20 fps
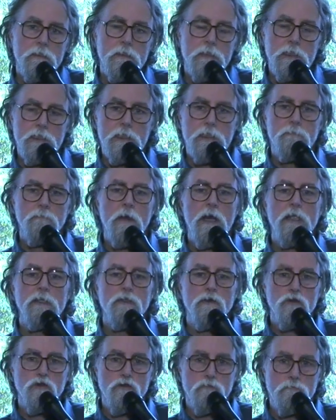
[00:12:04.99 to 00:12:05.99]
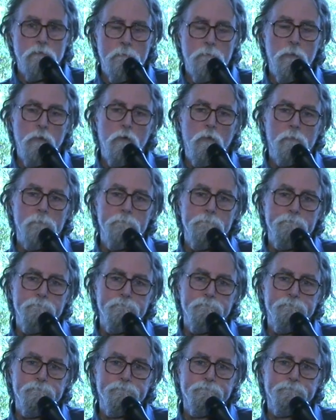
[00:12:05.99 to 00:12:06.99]
This is my usual report.
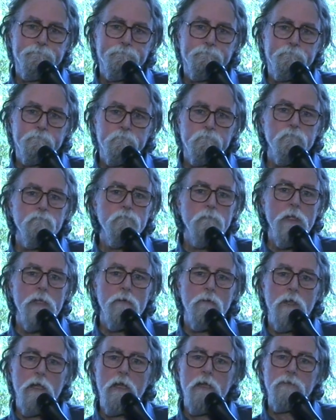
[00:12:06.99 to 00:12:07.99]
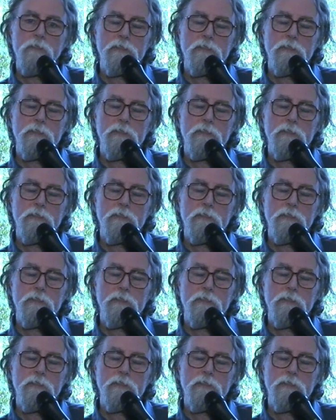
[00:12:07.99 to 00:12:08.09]
Well,